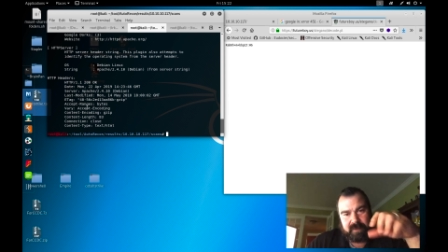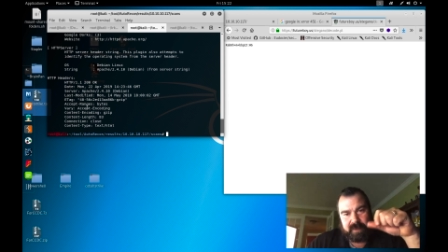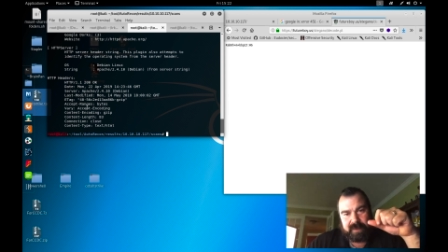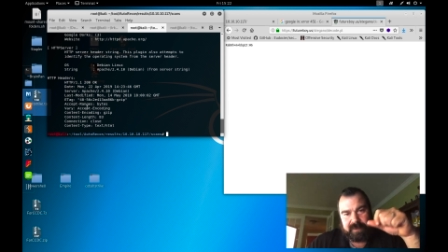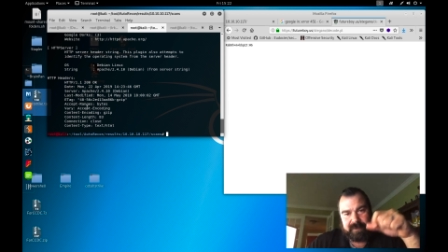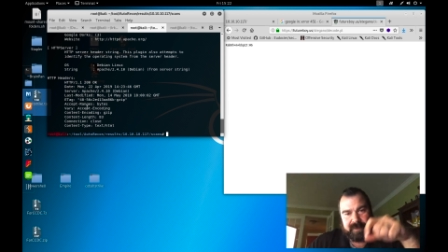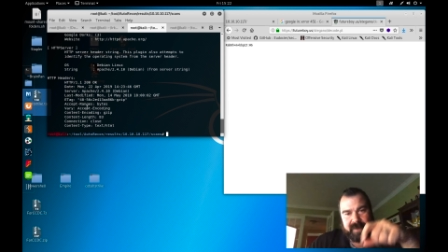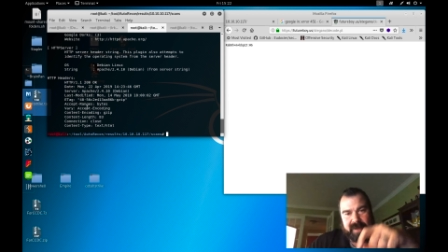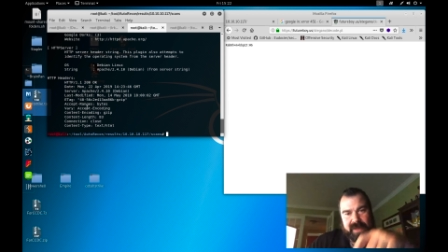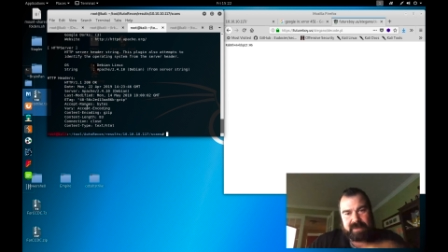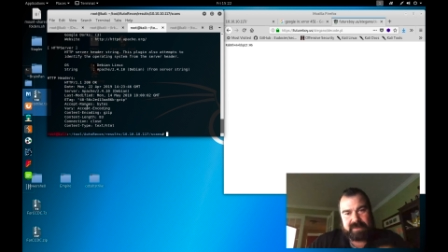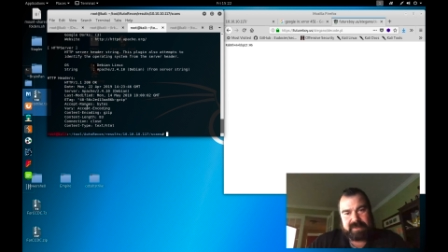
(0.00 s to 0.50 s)
we
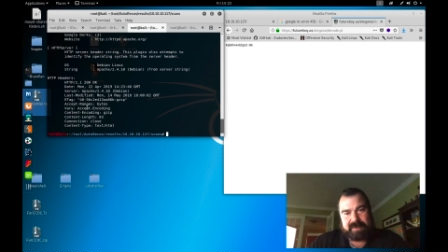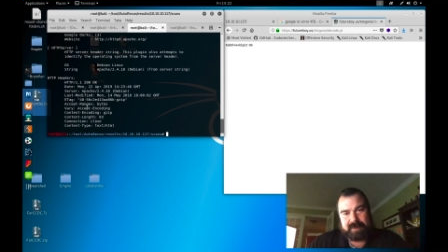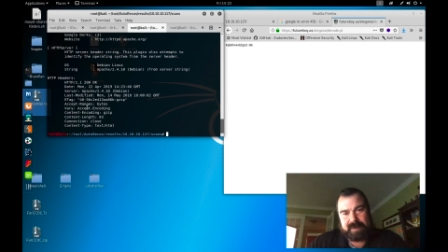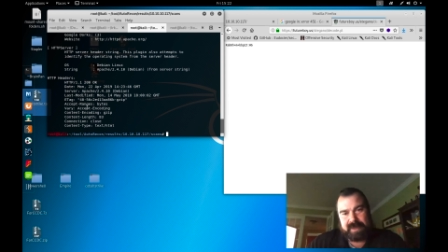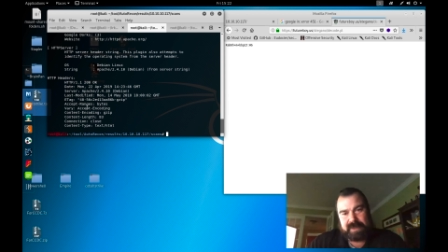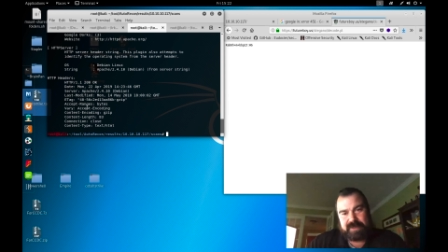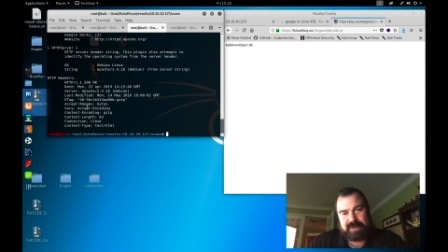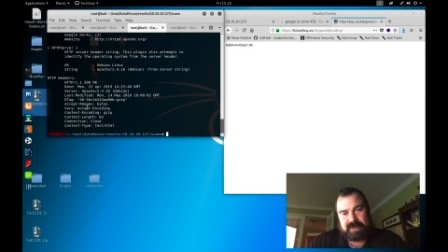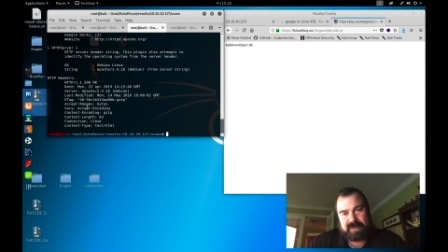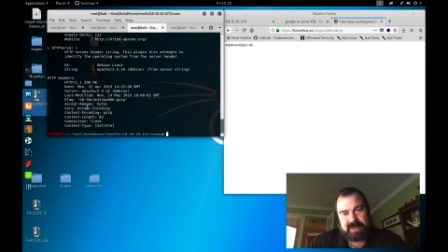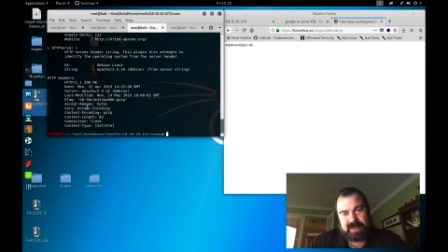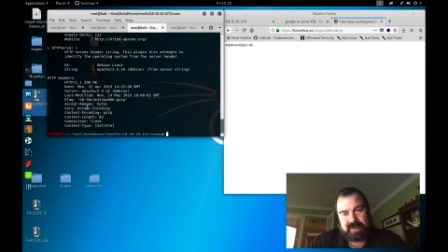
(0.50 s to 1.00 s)
found some
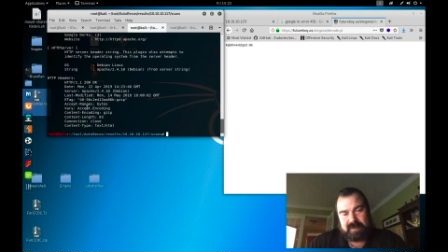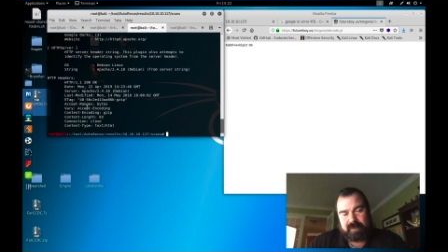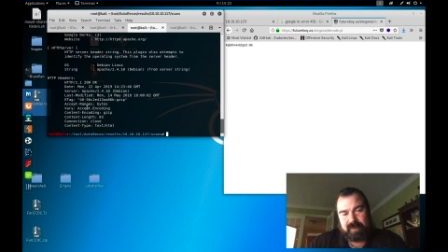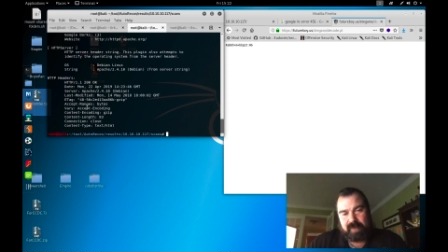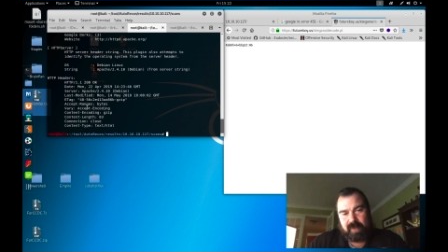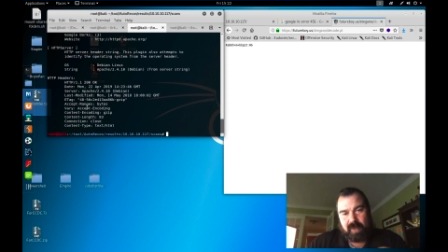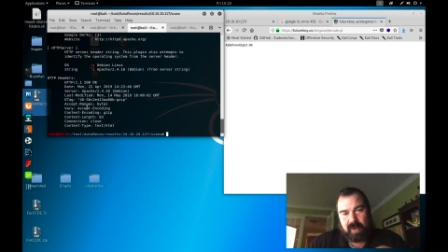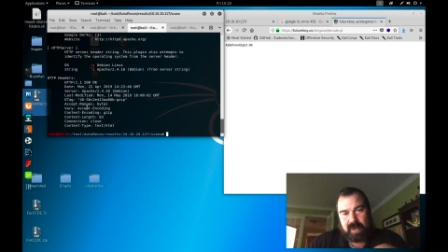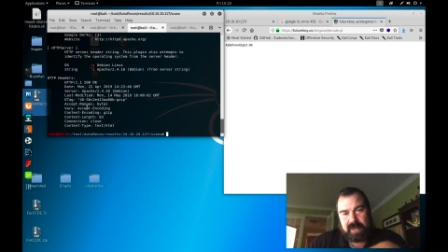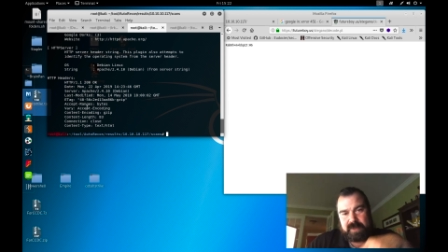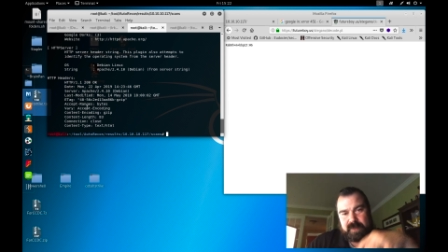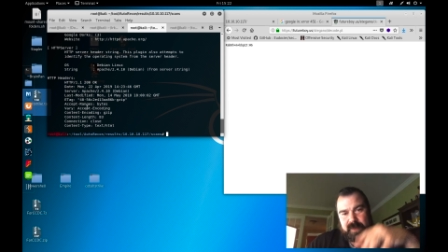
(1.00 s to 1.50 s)
interesting
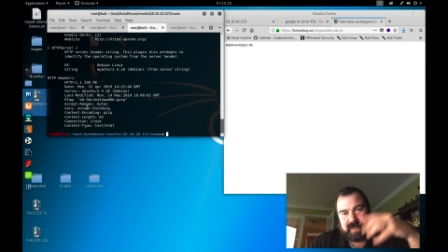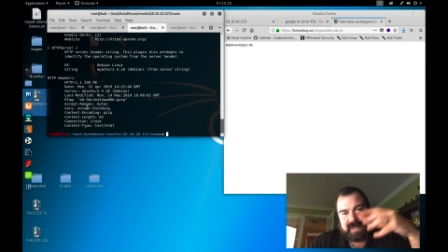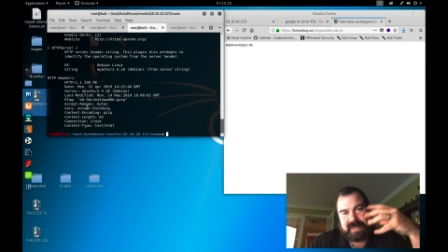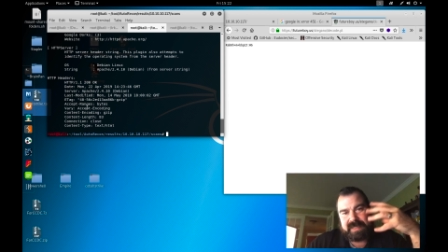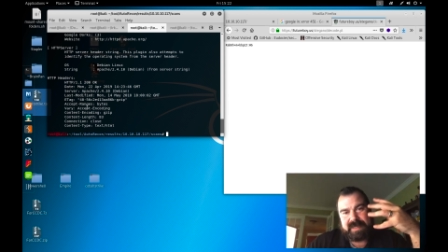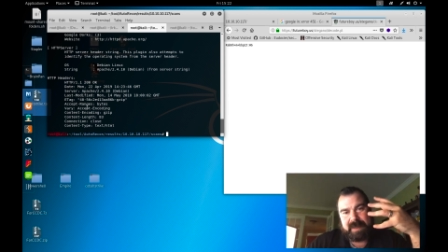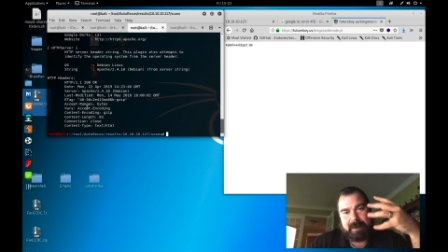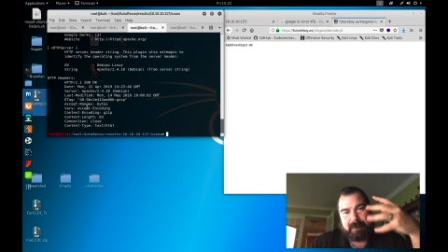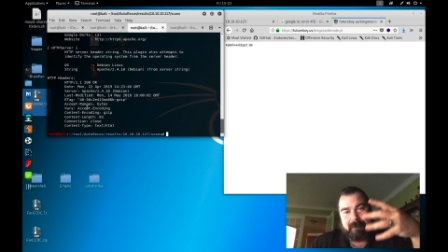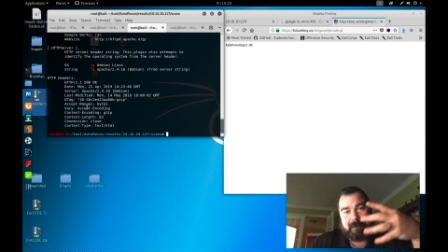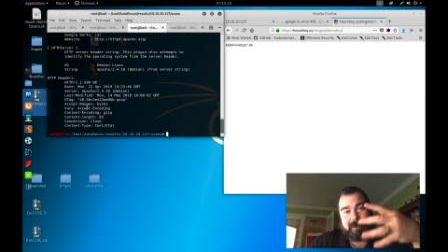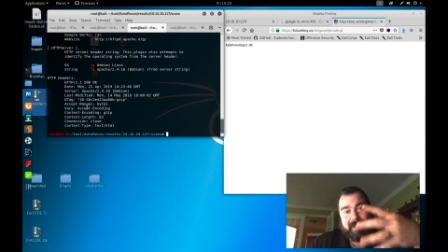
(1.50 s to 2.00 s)
ports, we did
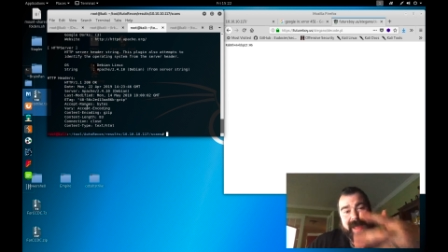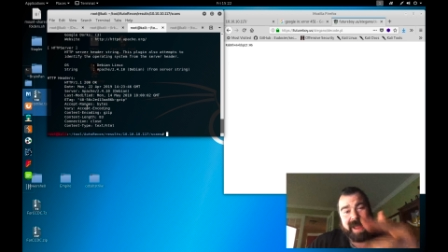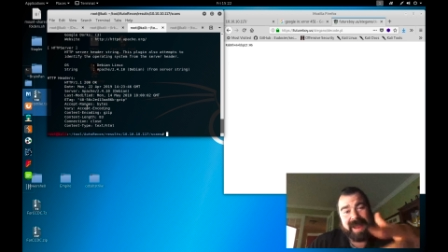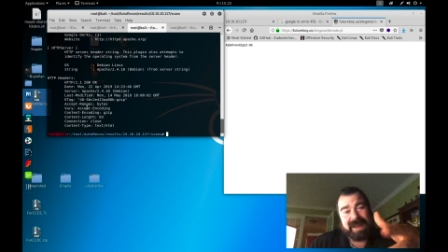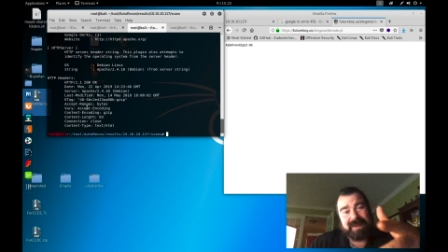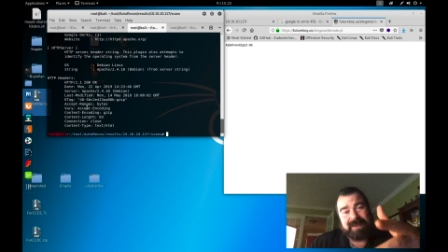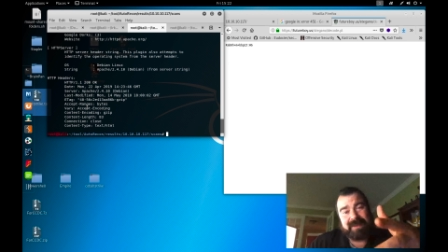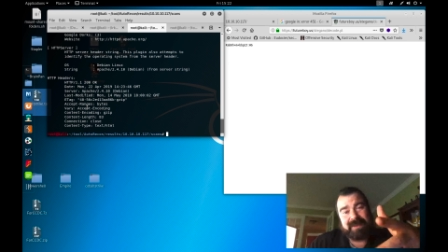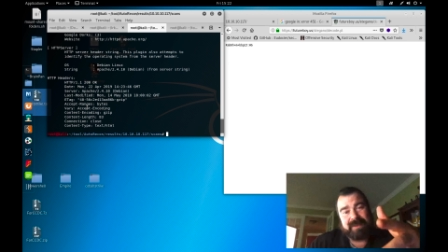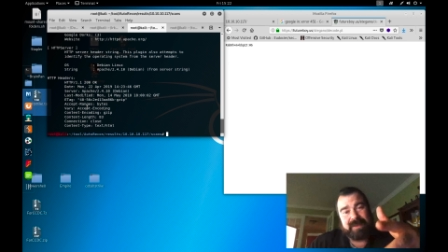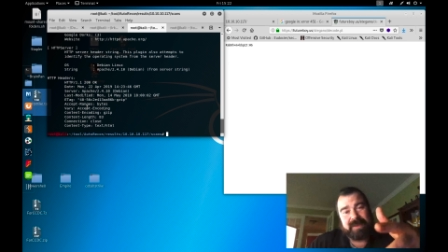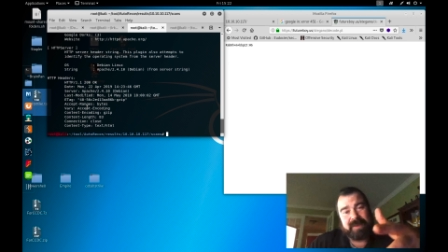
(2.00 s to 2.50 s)
some
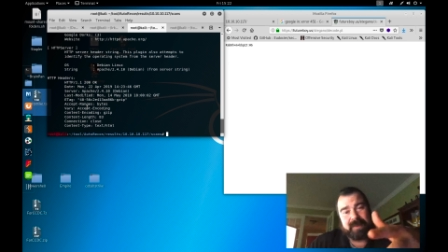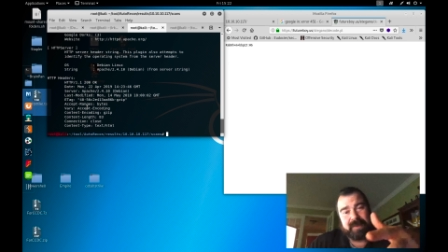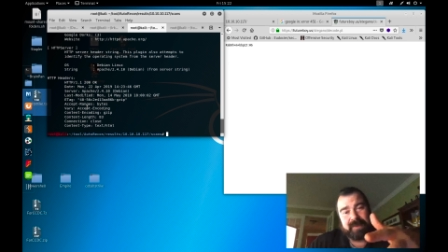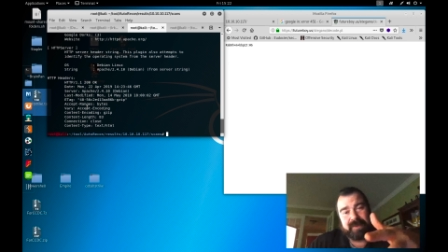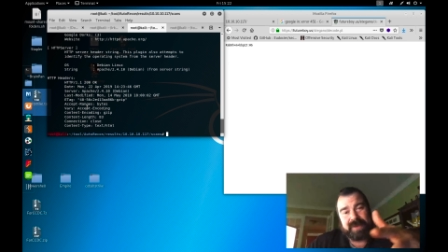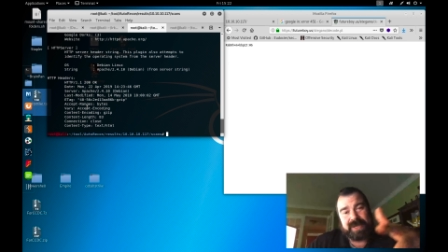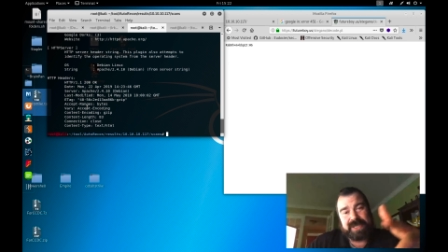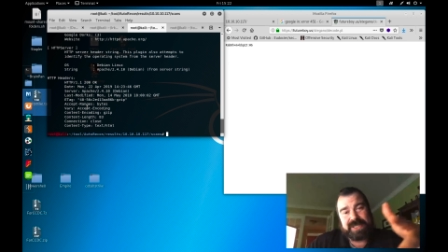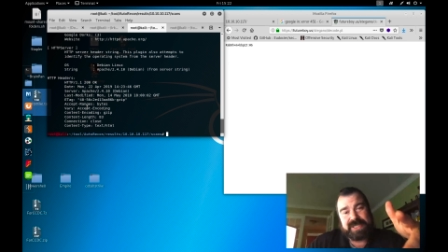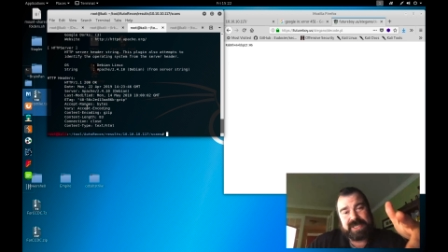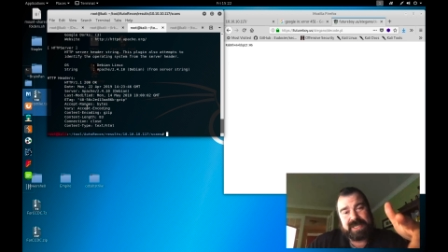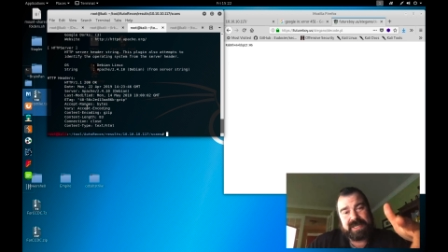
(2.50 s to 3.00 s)
manual
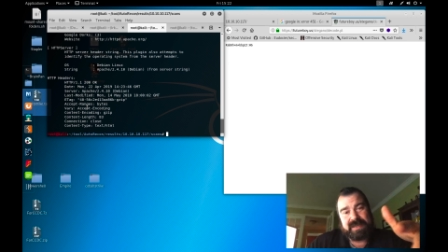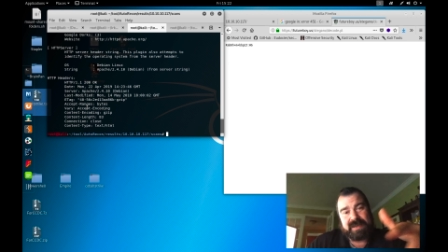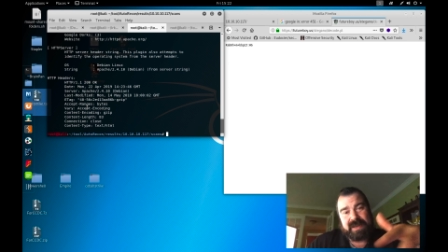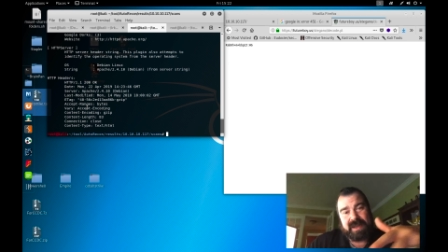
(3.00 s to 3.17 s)
enumeration